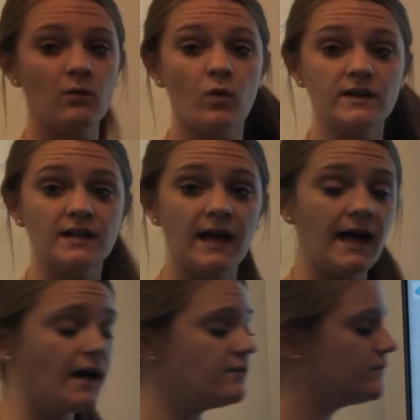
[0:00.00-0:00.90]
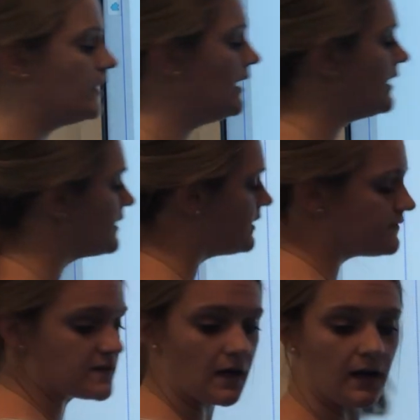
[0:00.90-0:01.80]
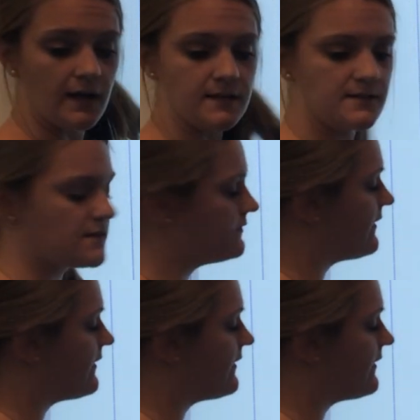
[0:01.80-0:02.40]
by 1.5 gives us